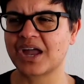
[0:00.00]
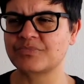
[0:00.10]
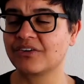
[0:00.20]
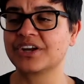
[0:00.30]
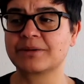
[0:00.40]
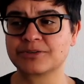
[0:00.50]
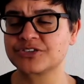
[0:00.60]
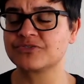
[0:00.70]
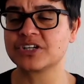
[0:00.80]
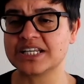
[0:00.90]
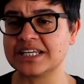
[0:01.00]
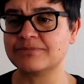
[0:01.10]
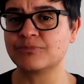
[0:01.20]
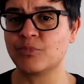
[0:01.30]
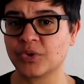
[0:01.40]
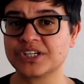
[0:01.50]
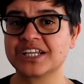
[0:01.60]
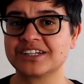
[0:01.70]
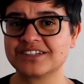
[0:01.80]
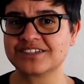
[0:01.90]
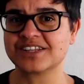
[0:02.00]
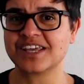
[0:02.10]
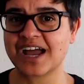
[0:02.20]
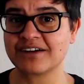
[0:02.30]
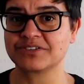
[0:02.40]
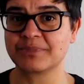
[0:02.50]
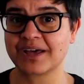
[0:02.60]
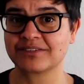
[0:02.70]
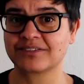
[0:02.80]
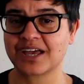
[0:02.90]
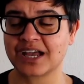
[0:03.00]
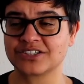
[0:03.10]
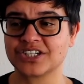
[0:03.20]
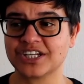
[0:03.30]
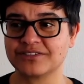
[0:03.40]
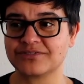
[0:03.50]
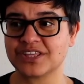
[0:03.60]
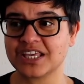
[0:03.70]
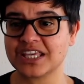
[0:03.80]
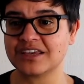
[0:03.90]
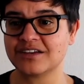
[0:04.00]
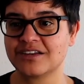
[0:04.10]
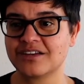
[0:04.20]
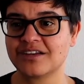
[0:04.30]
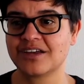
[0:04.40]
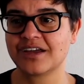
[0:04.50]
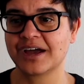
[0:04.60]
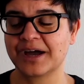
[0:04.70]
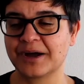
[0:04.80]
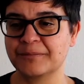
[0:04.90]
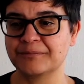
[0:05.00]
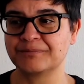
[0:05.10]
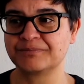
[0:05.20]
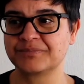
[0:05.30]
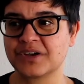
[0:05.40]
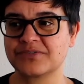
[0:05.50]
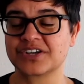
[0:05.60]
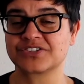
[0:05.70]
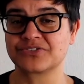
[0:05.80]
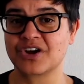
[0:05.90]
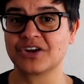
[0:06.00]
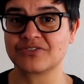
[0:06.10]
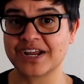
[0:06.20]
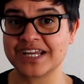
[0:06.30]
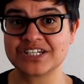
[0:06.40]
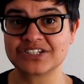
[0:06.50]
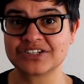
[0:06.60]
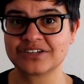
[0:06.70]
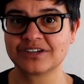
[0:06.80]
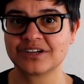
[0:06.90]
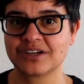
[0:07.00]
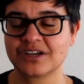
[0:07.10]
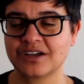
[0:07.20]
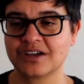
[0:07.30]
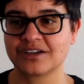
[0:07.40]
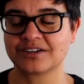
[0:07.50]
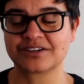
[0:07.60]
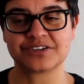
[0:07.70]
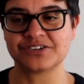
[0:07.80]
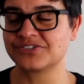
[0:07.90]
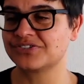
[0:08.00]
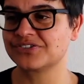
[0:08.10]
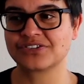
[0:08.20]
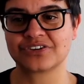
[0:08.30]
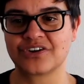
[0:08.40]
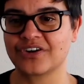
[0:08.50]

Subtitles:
And I am just really wanting to see the aftermath, actually, of the Avassarala raid. Because...